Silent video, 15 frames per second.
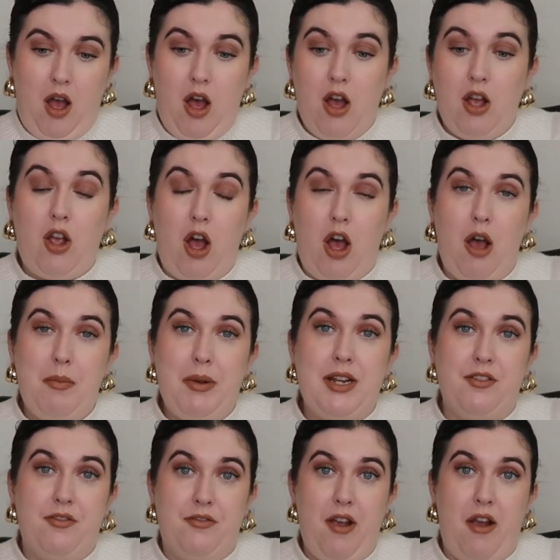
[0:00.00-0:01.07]
Our carpet
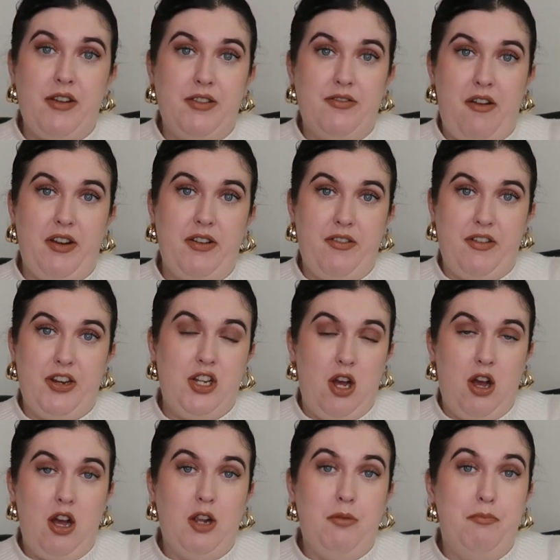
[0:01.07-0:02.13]
is very, very, very
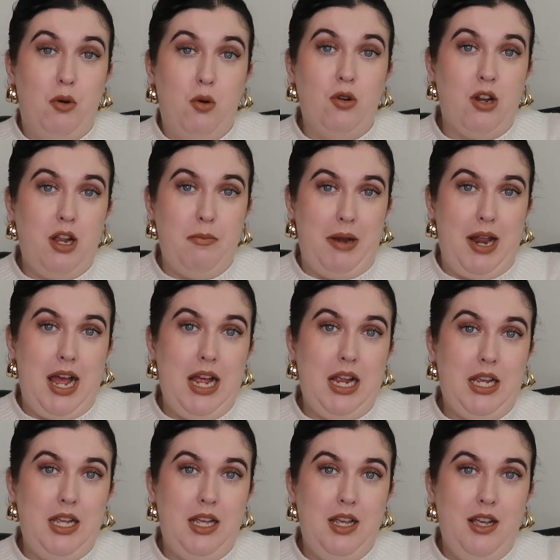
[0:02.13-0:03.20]
dark, borderline
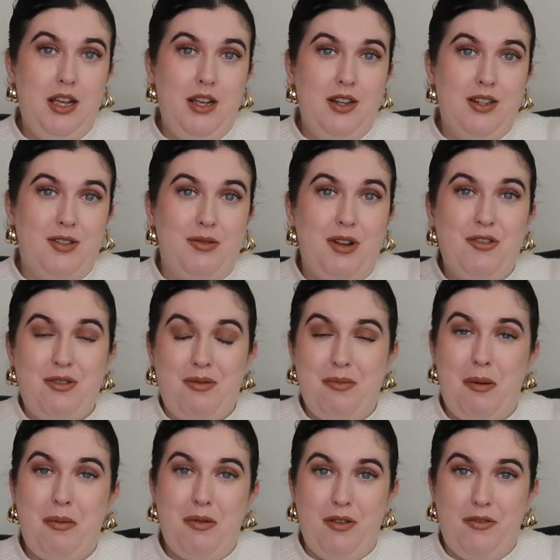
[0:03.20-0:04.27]
black. So when I drop a
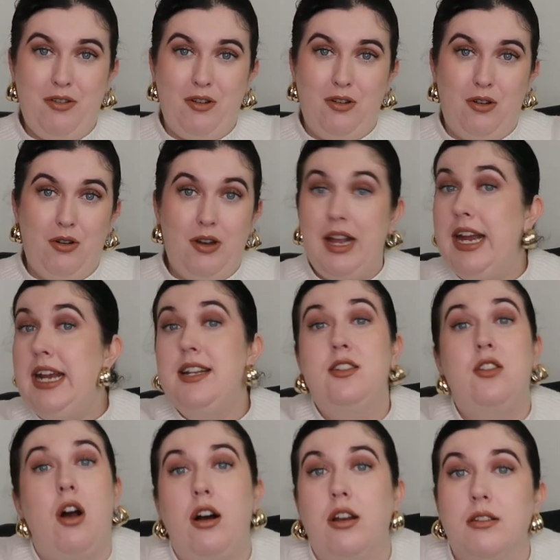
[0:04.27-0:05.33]
bubble on the floor, it's
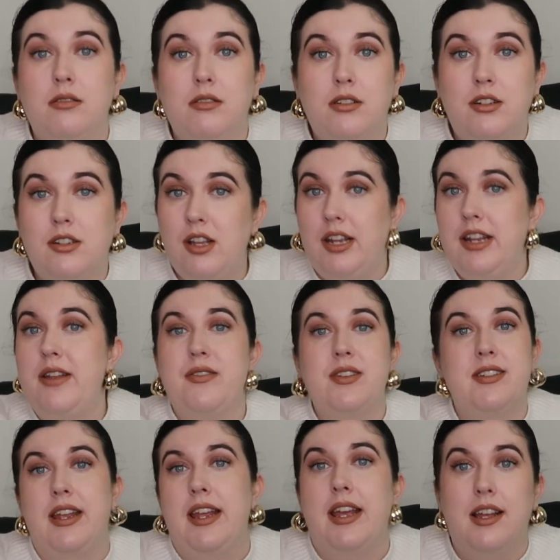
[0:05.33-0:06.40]
gone because I can never
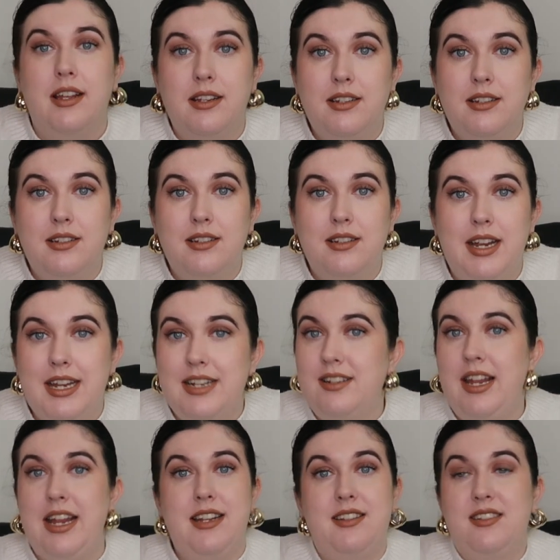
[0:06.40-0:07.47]
see it. It's
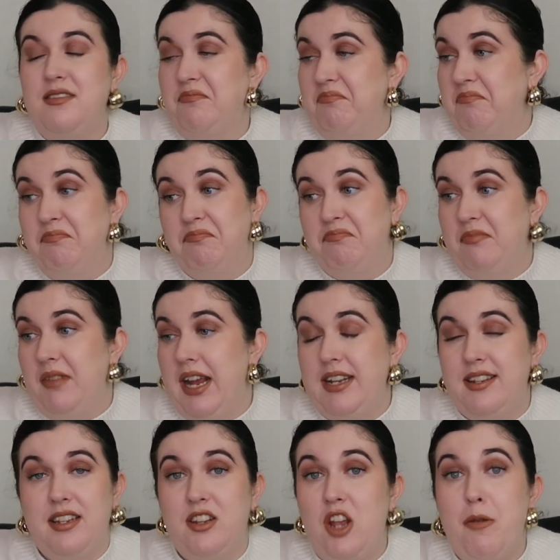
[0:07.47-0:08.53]

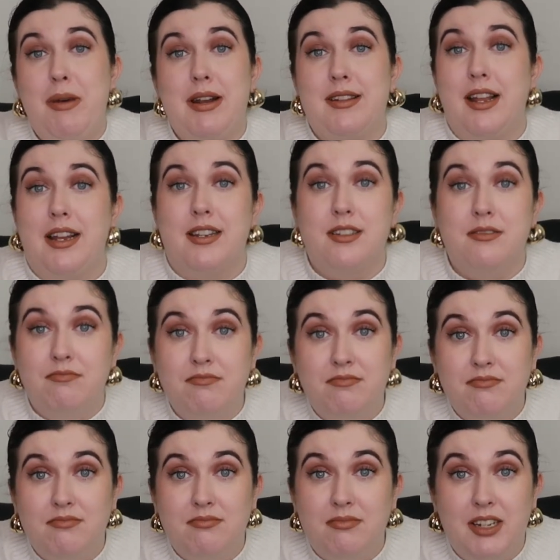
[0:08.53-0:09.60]
in no man's land,
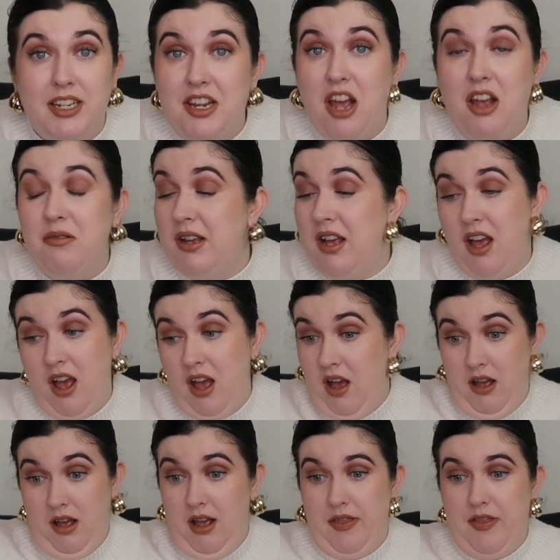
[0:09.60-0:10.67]
you know.
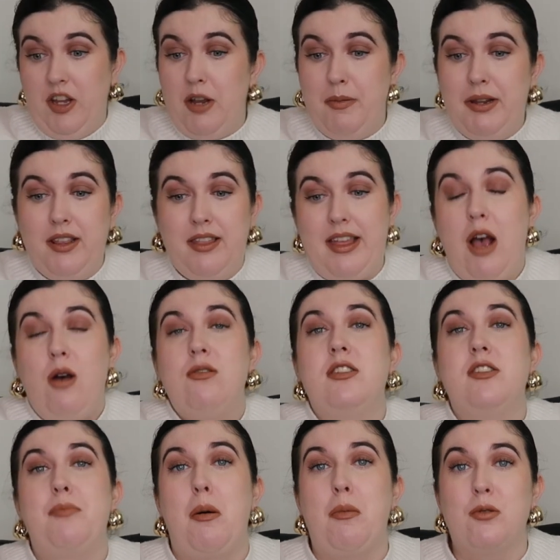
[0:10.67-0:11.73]
There could be thousands
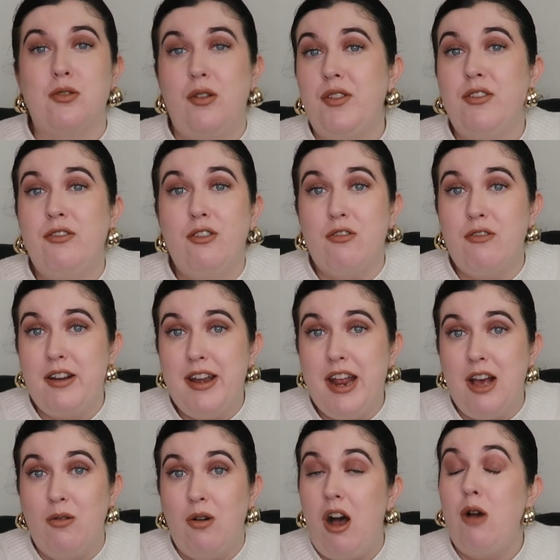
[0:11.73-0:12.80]
of bubbles on this floor right
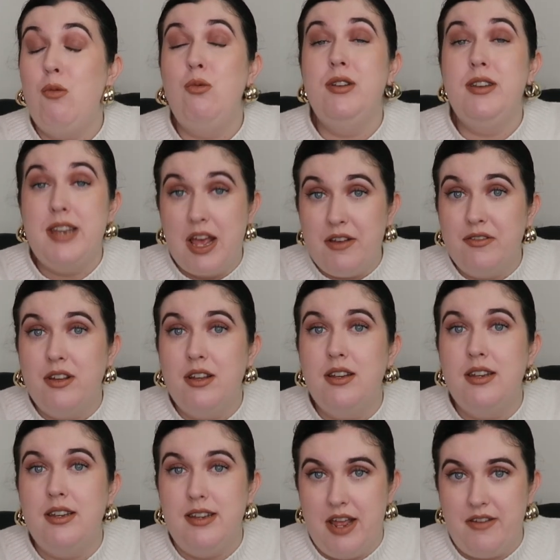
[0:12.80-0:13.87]
now. I will never
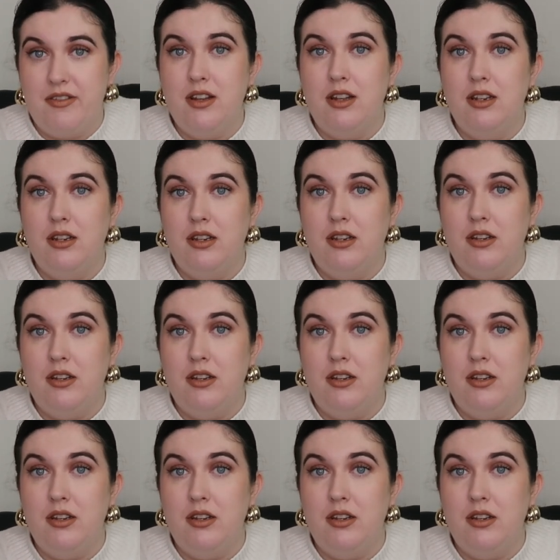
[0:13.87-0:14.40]
know.